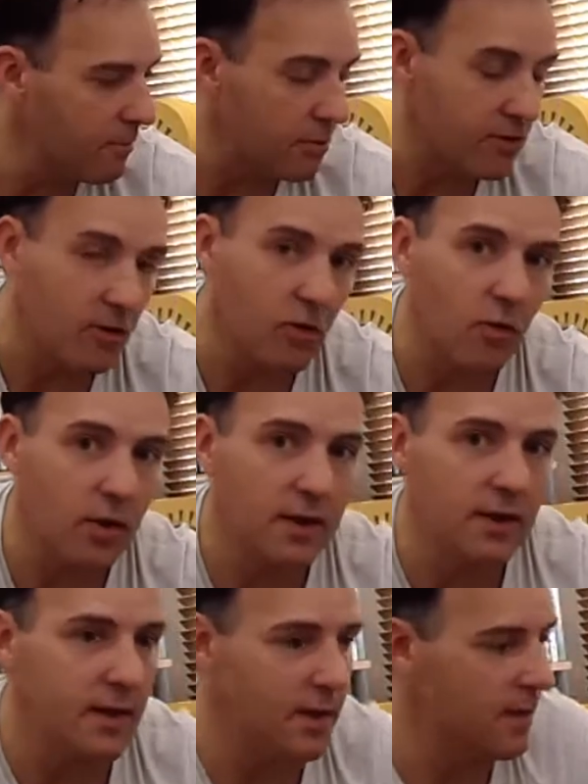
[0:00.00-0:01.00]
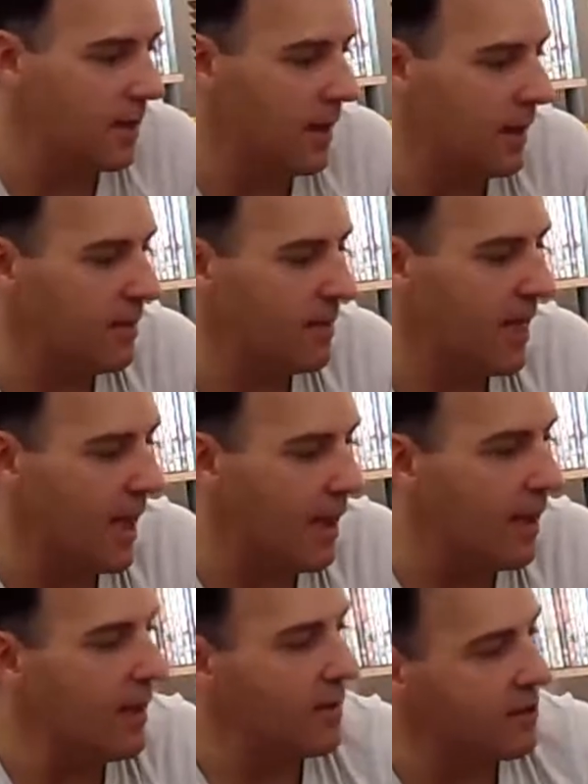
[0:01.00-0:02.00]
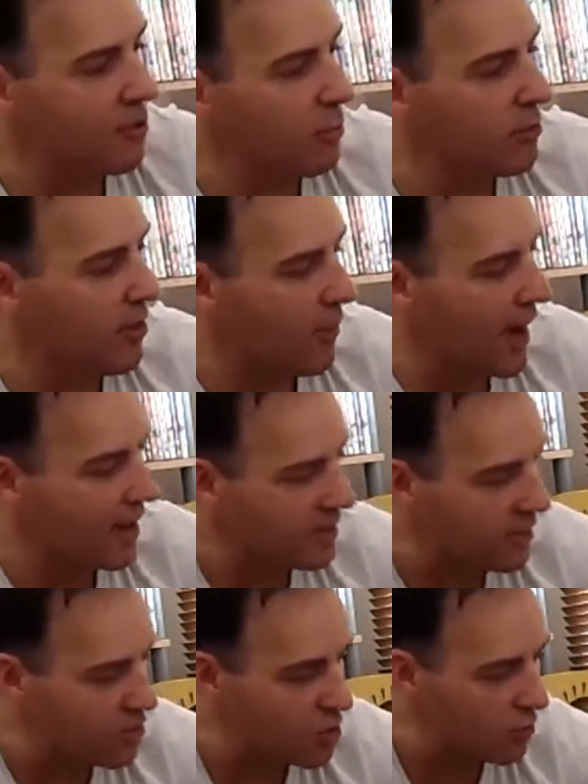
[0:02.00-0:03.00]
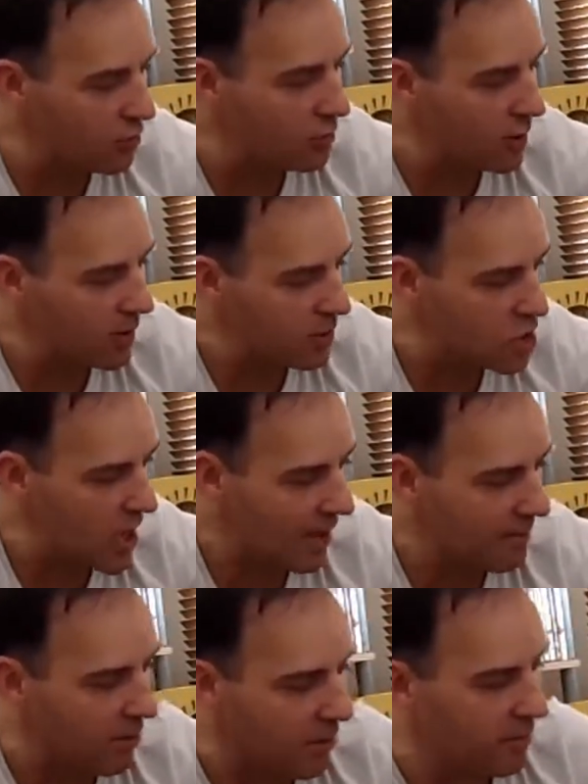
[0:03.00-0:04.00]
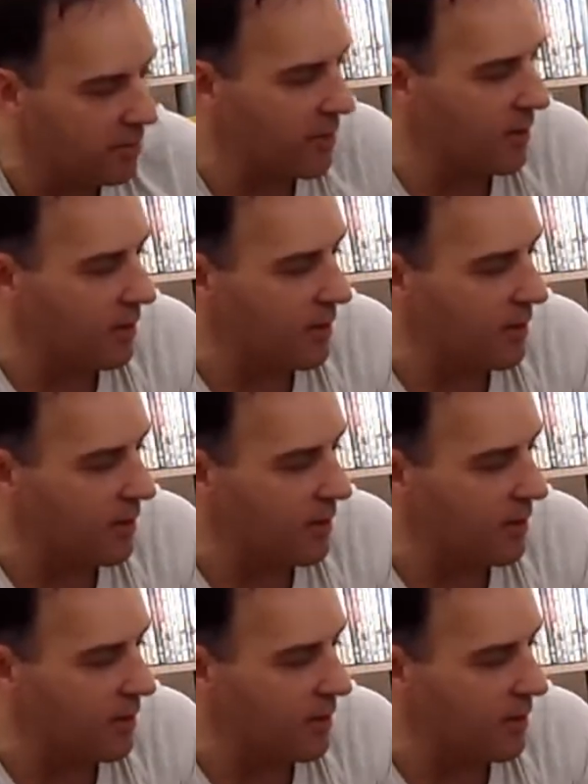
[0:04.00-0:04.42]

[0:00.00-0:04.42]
puts a coin in there. This also had the dual jackpot